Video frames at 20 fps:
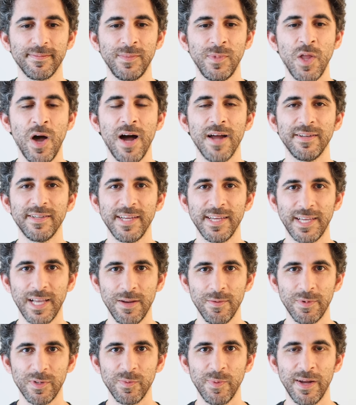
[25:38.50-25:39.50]
not
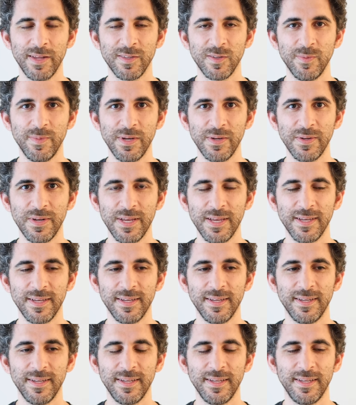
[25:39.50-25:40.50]
taking responsibility,
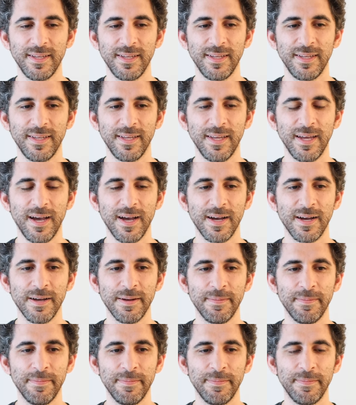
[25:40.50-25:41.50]

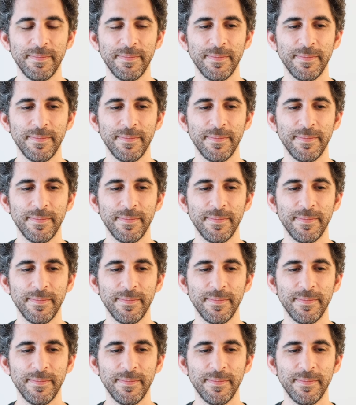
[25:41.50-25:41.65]
um,